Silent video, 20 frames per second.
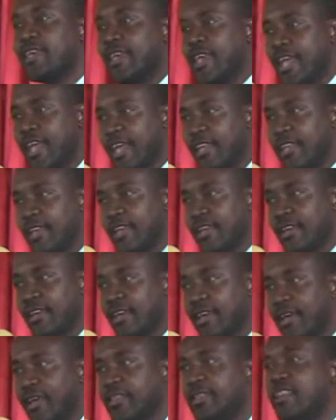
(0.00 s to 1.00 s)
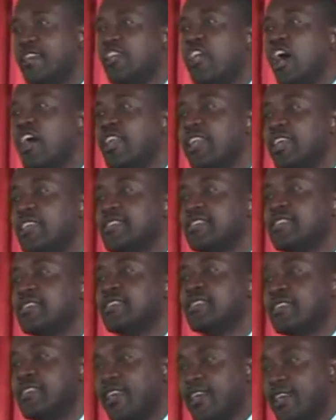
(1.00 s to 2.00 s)
gaining the knowledge,
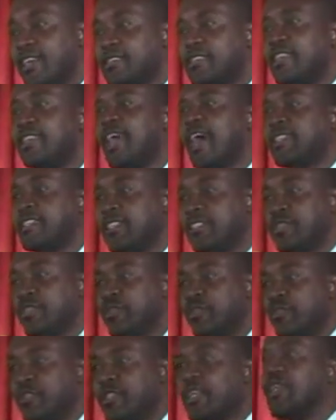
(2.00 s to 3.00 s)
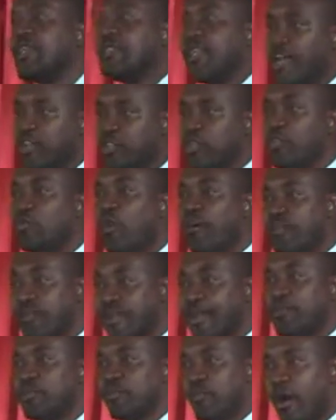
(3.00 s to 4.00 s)
skills, and attitudes that you
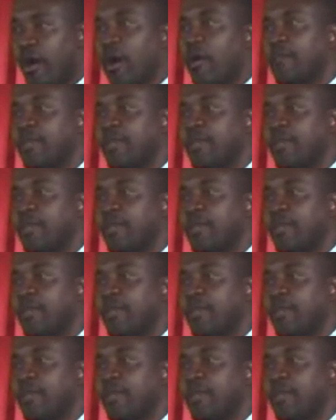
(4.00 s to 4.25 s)
want them to